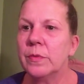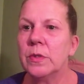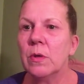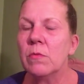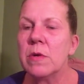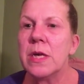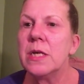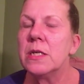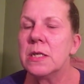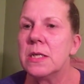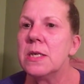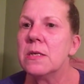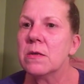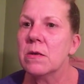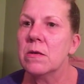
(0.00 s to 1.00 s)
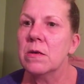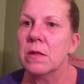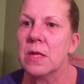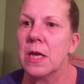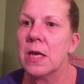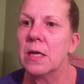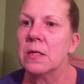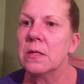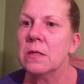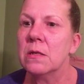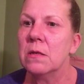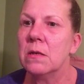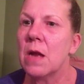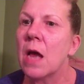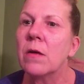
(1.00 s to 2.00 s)
don't need to see certain things,
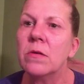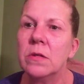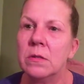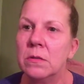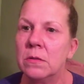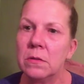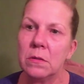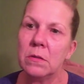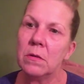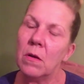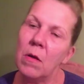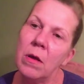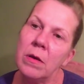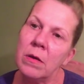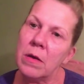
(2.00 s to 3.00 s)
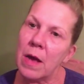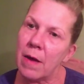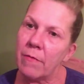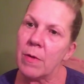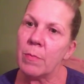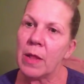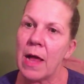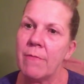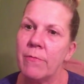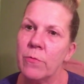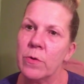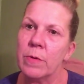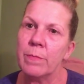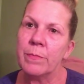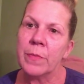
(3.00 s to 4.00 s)
not on every
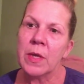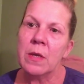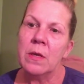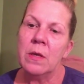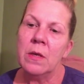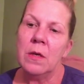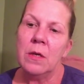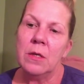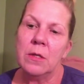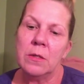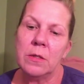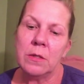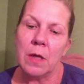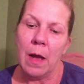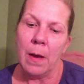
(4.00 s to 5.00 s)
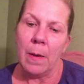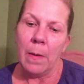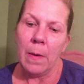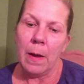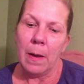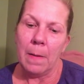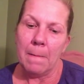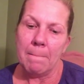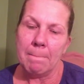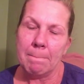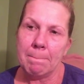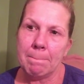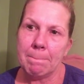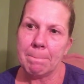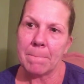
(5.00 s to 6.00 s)
platform. So
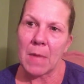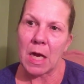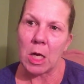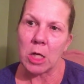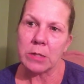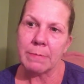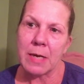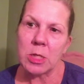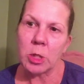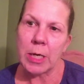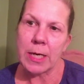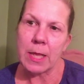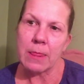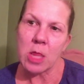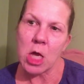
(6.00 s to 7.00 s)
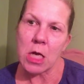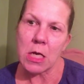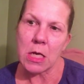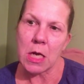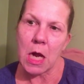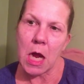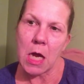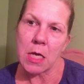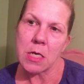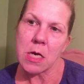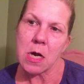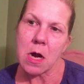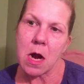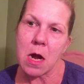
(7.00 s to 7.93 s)
I lost my train of thought again.